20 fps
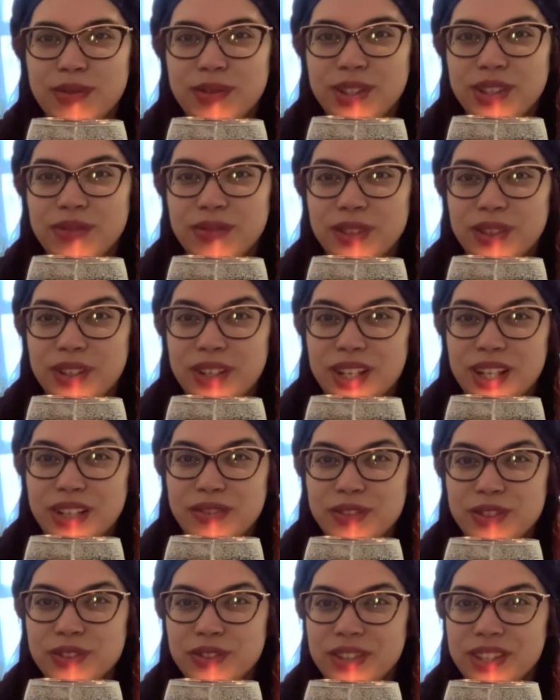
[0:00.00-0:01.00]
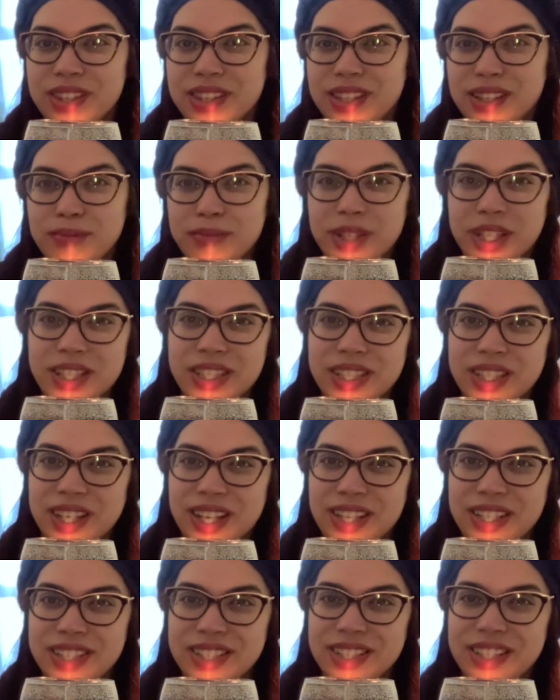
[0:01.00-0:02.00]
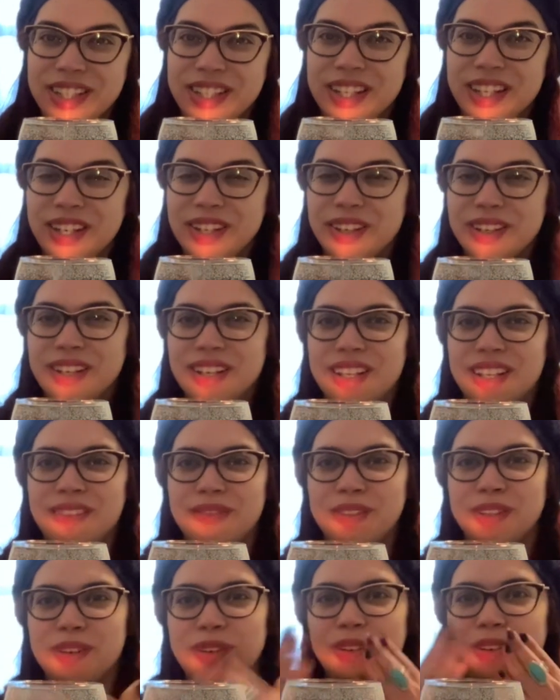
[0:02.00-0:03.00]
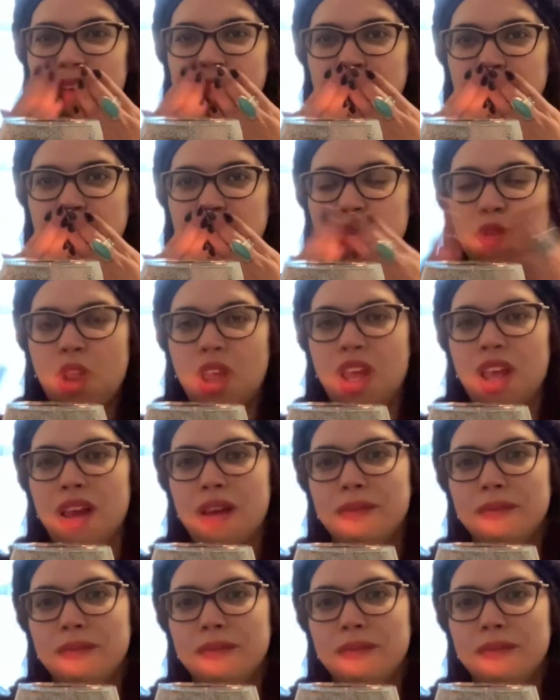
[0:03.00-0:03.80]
one of you love, strength, and blessing, guys. Take care. Love you all.